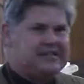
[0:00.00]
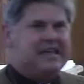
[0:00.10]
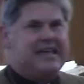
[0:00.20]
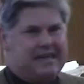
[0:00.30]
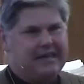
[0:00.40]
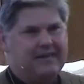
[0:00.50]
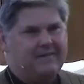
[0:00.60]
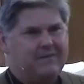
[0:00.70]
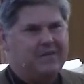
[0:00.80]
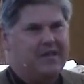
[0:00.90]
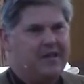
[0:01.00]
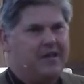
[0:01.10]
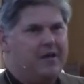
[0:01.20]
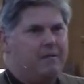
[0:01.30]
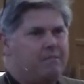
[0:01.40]
see.
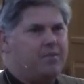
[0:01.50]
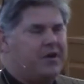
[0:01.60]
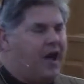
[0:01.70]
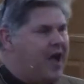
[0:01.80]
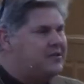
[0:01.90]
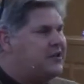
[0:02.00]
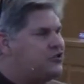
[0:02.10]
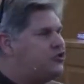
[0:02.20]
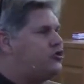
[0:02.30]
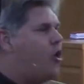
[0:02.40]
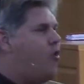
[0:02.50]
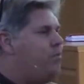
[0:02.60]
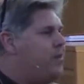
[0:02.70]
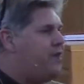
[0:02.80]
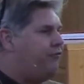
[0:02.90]
But God says,
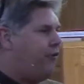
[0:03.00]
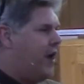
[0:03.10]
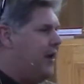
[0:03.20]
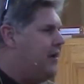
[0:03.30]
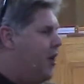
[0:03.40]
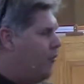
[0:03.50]
don't be afraid.